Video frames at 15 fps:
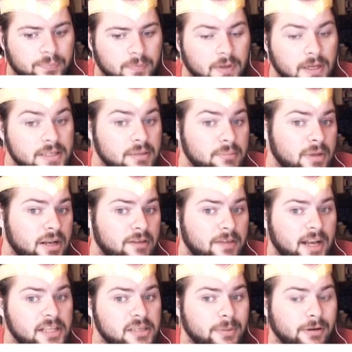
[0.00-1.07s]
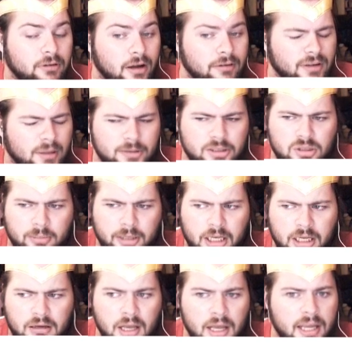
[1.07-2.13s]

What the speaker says: He's admitted that it's a bit rough. I'm assuming